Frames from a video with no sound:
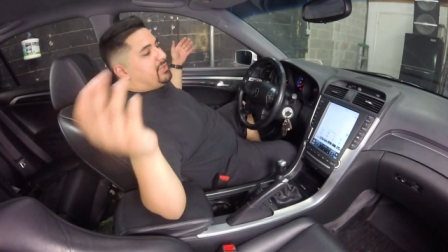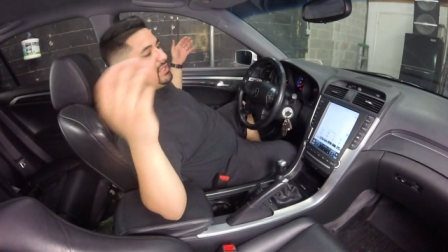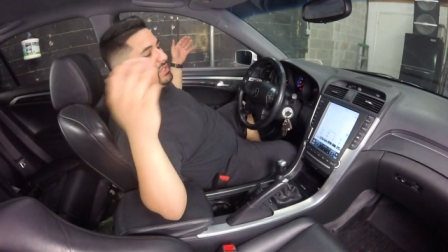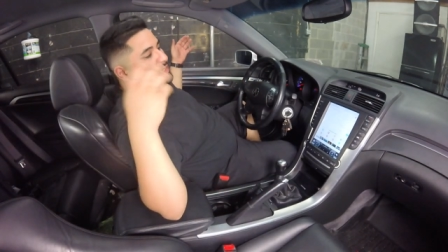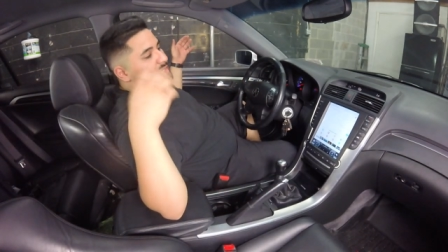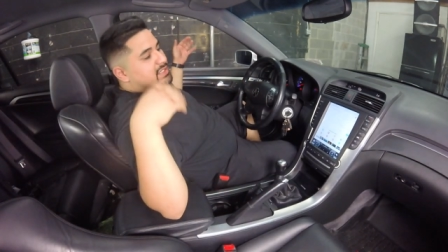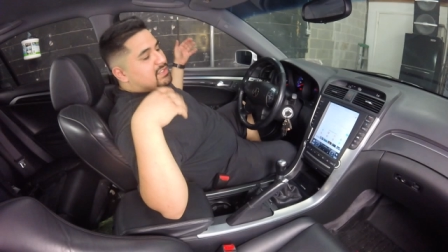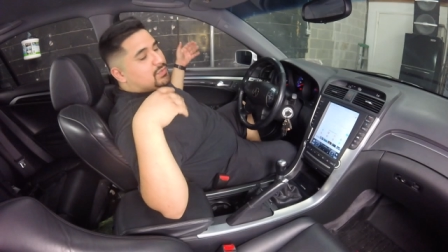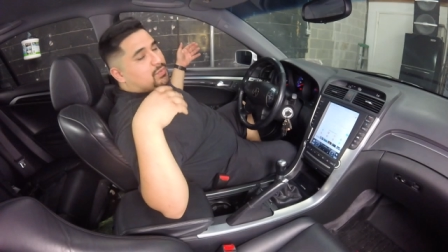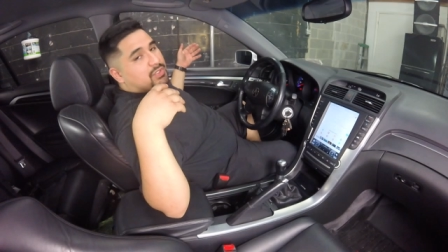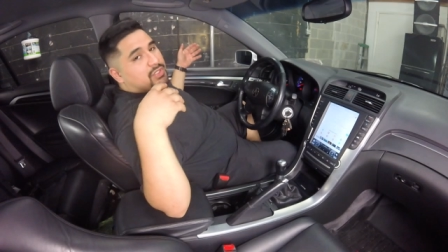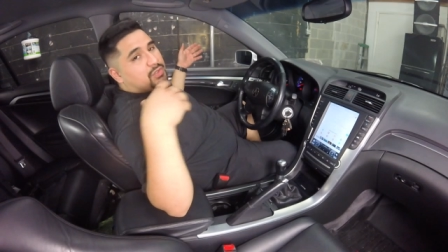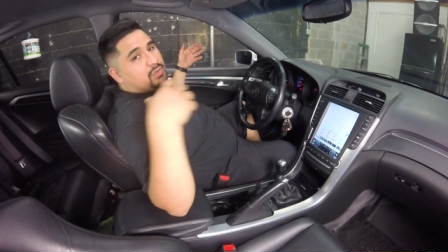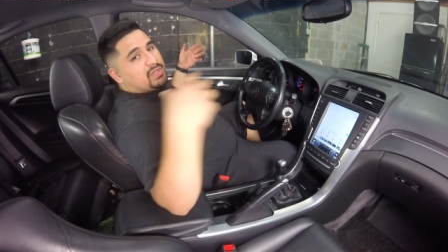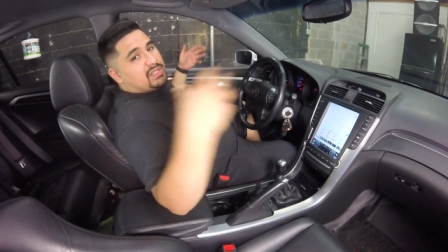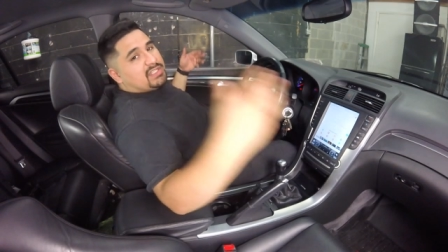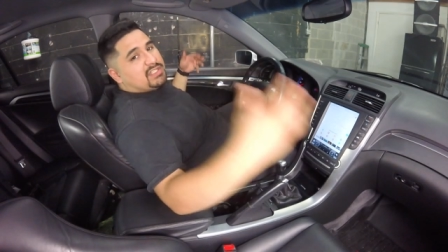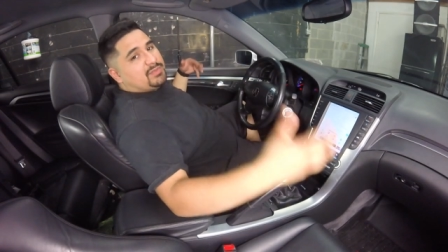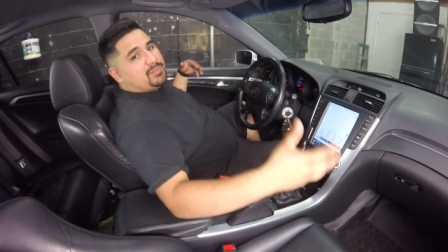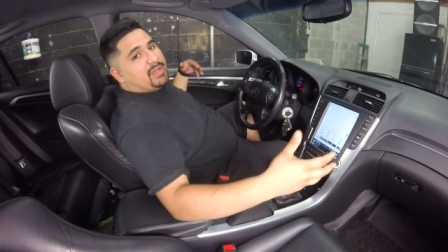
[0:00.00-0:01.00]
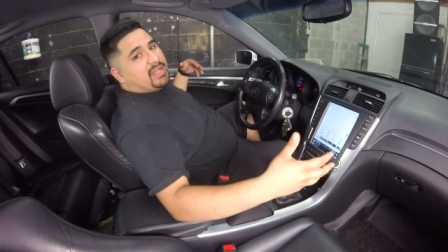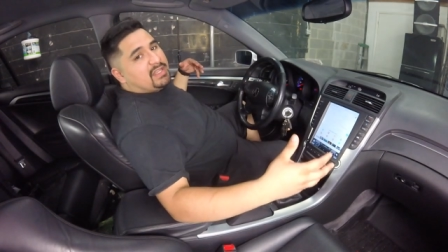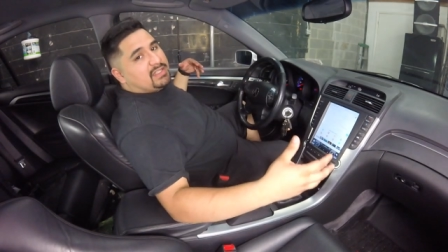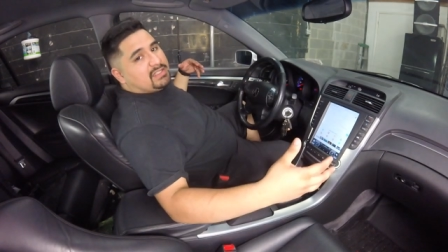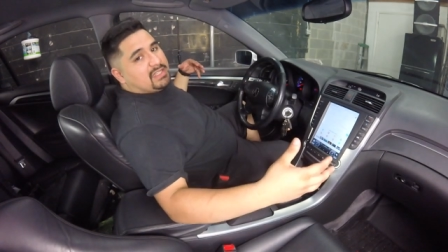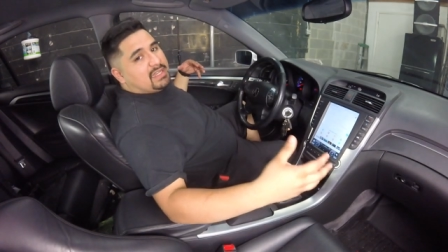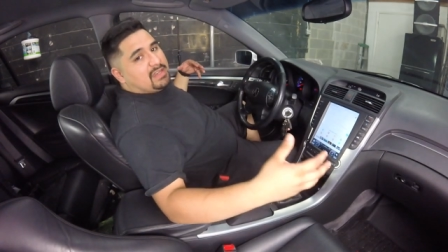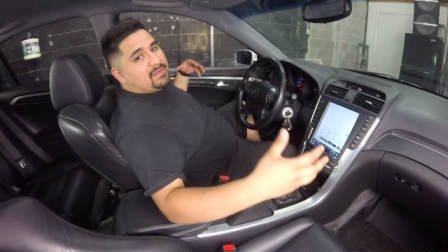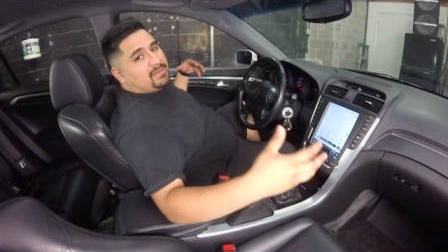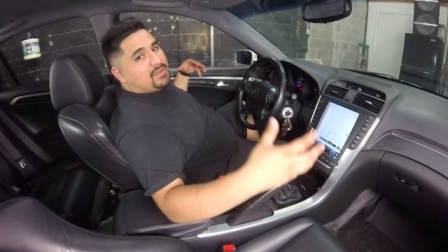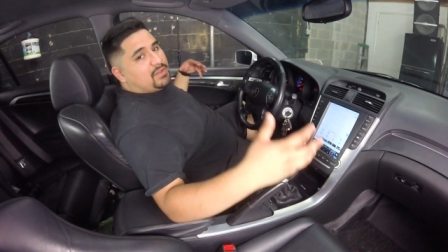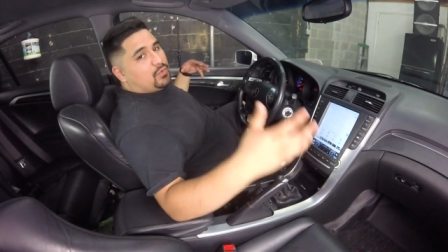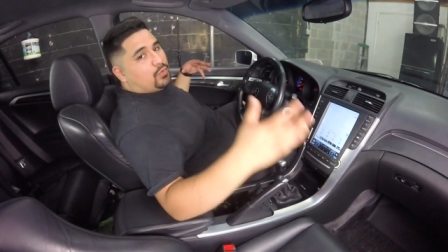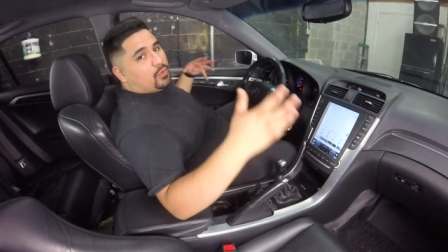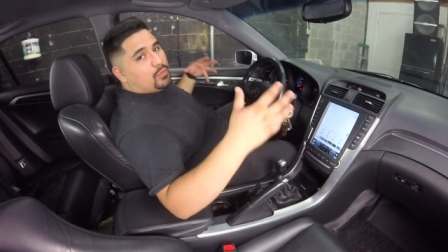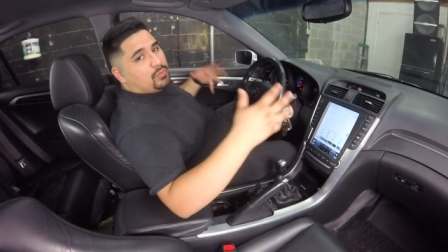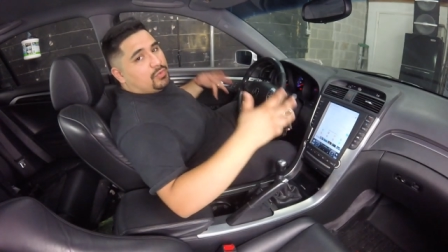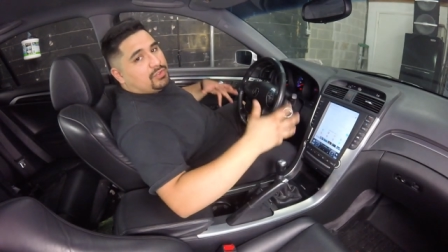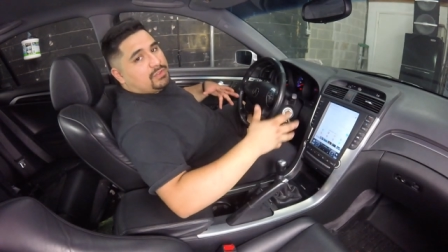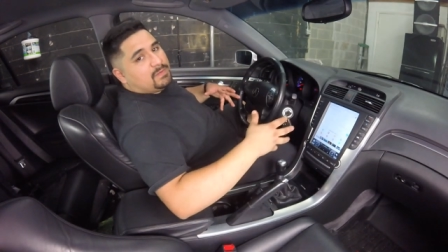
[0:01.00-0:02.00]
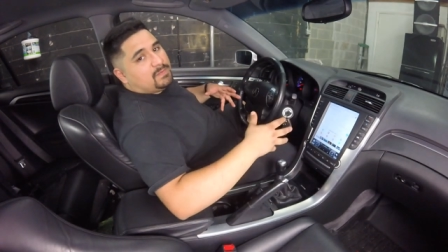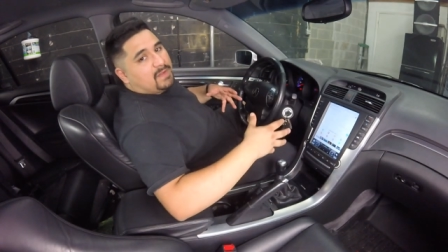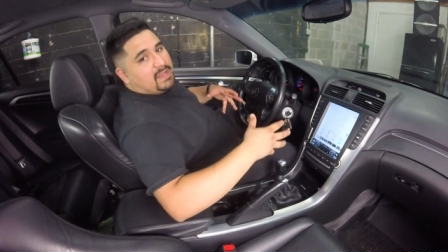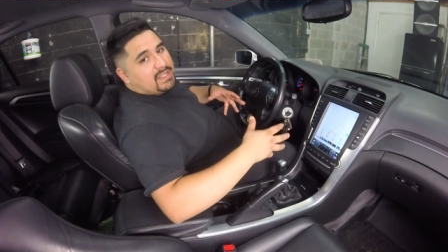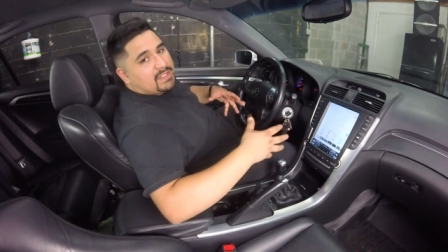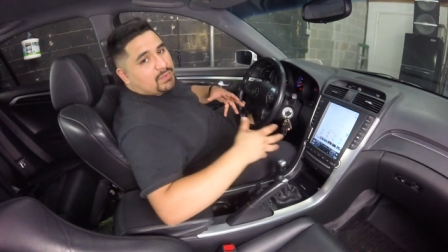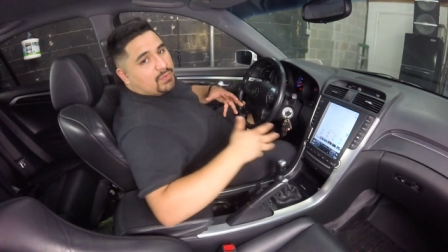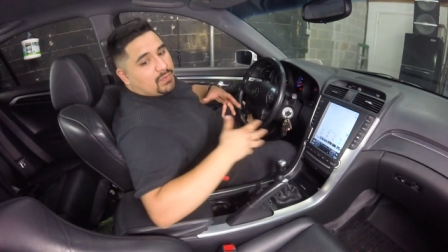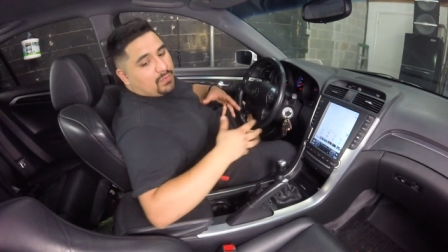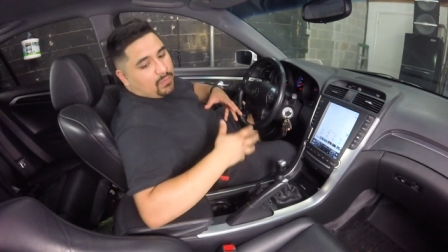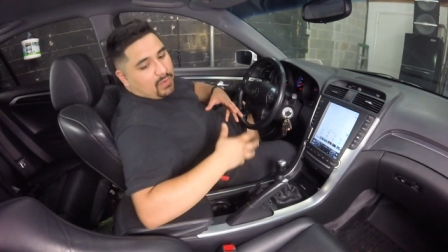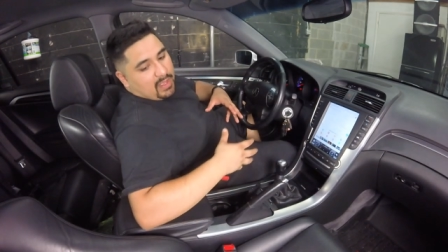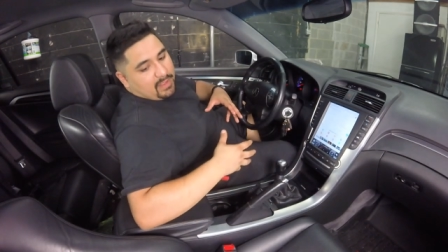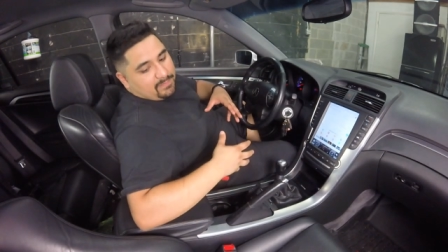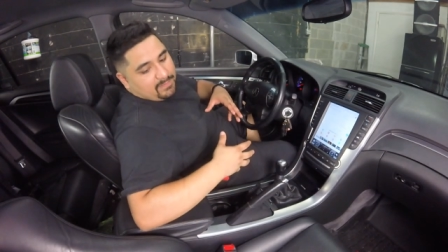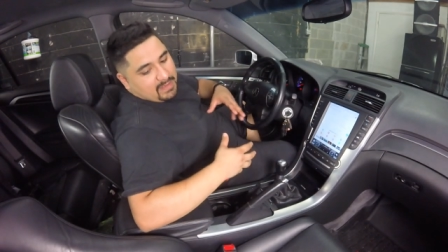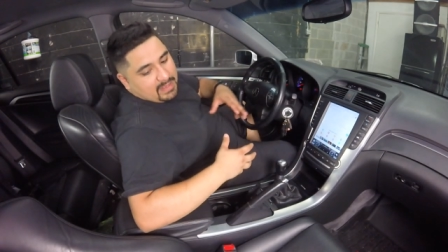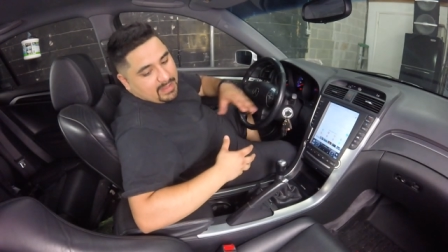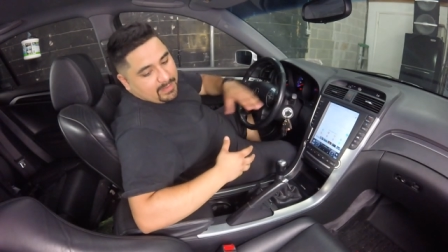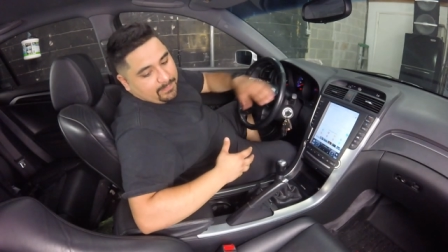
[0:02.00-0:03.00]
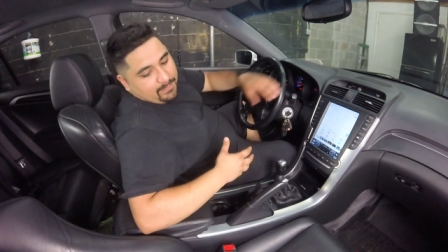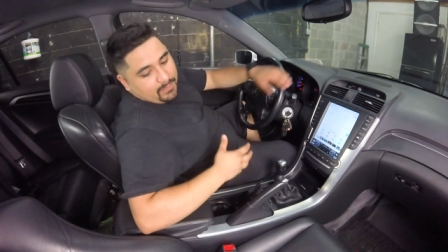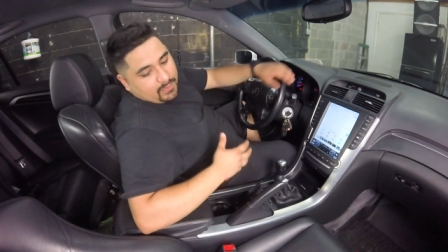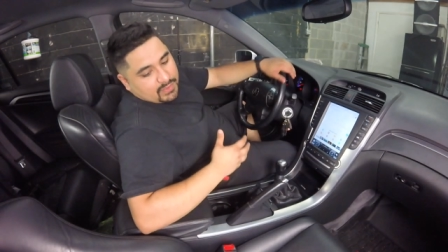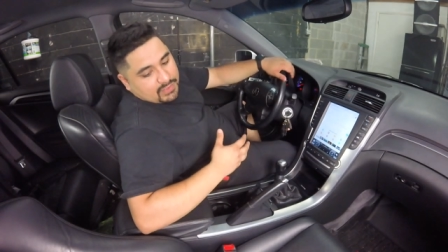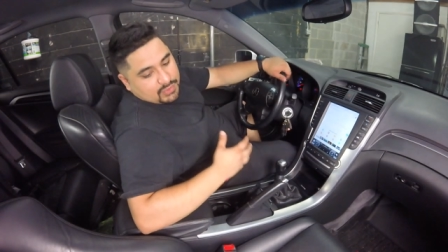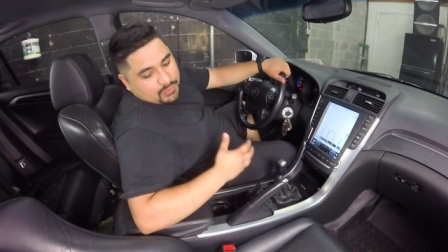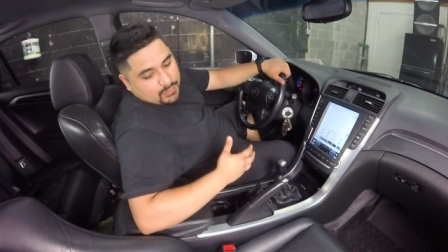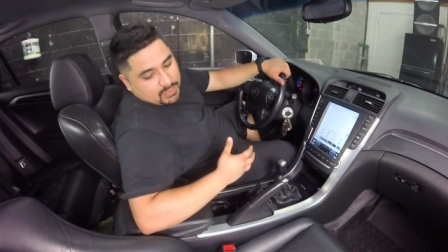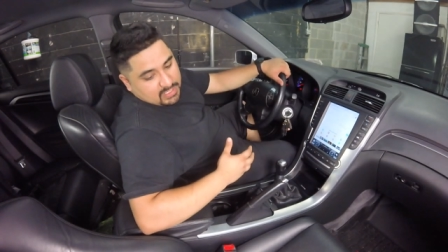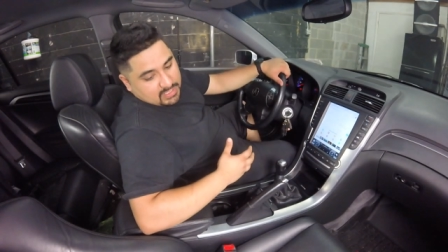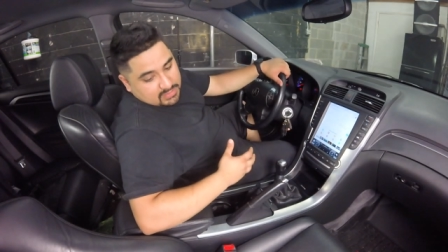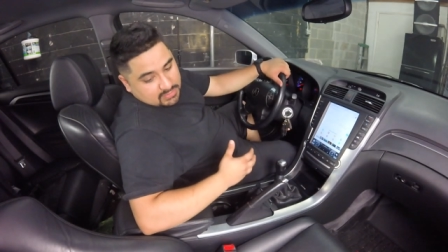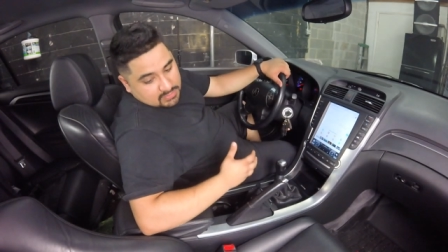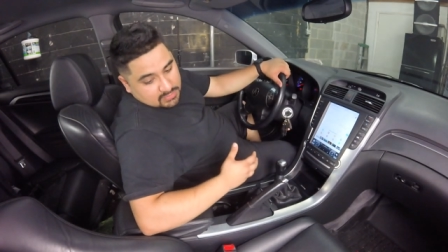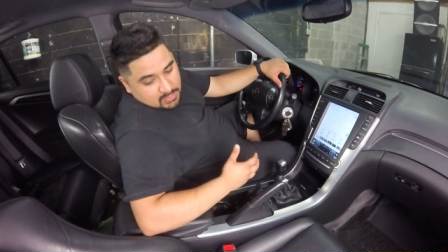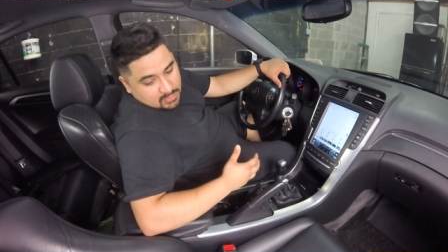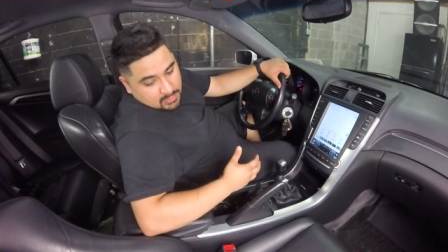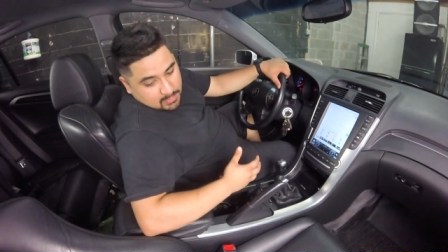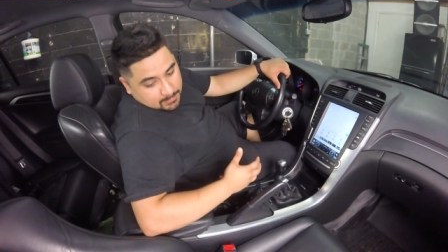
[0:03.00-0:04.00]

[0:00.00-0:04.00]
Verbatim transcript: but it is what you expect out of a normal device with Wi-Fi for its range.